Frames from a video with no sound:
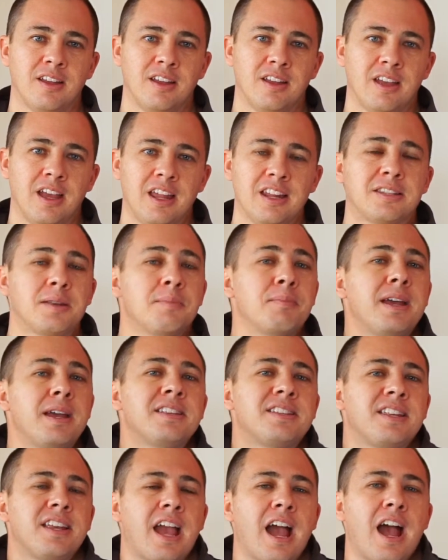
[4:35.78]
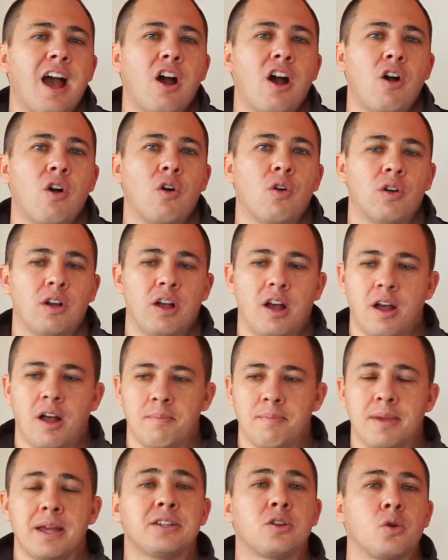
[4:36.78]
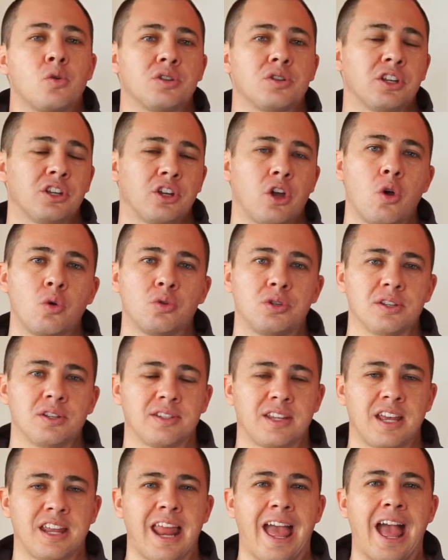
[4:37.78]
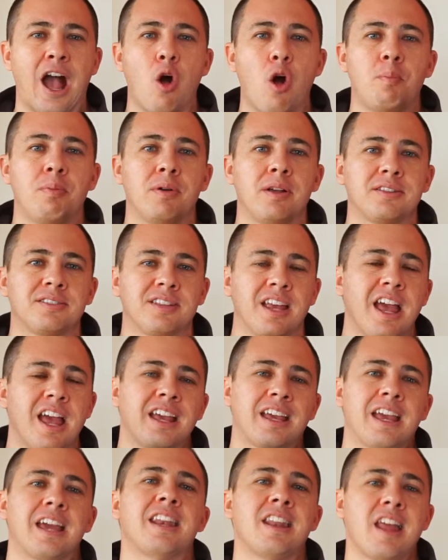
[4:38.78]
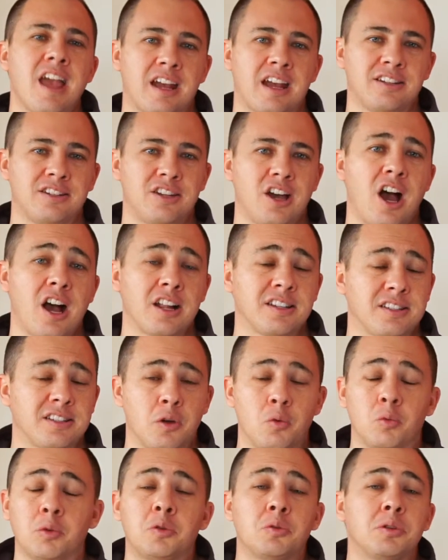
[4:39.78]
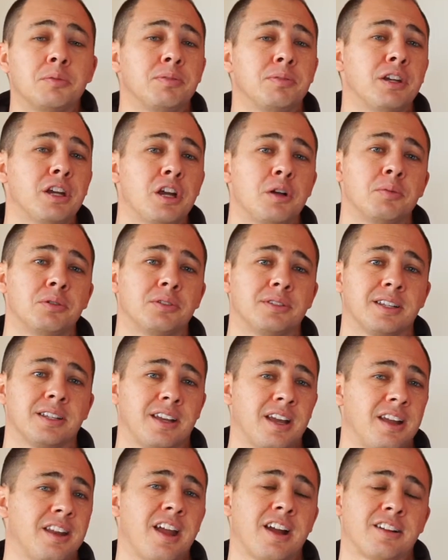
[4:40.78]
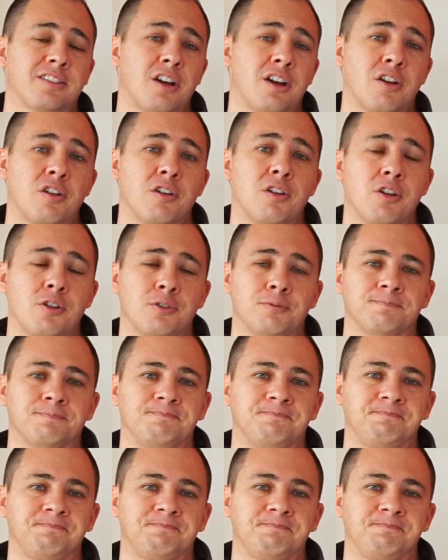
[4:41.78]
And it's amazing how mentors and coaches can help us connect dots that we wouldn't be able to connect on our own.